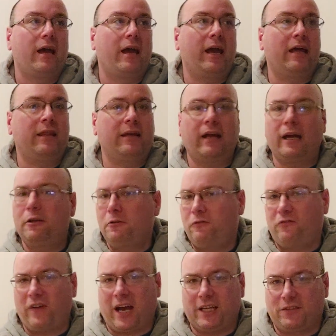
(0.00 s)
And then I do
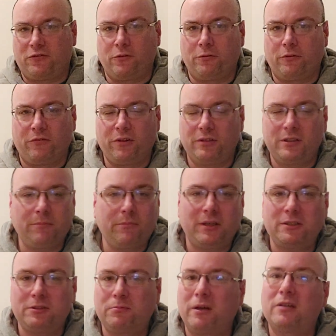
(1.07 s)
fast food reviews
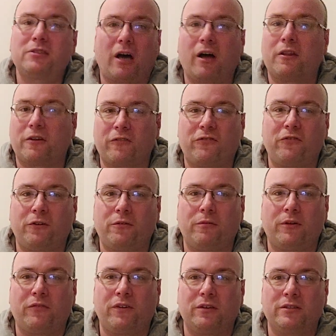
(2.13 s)
as well as other food
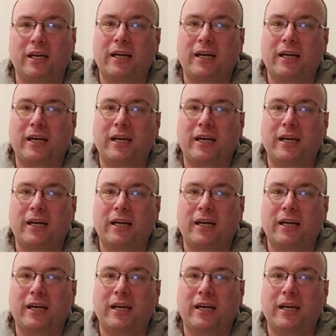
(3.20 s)
reviews.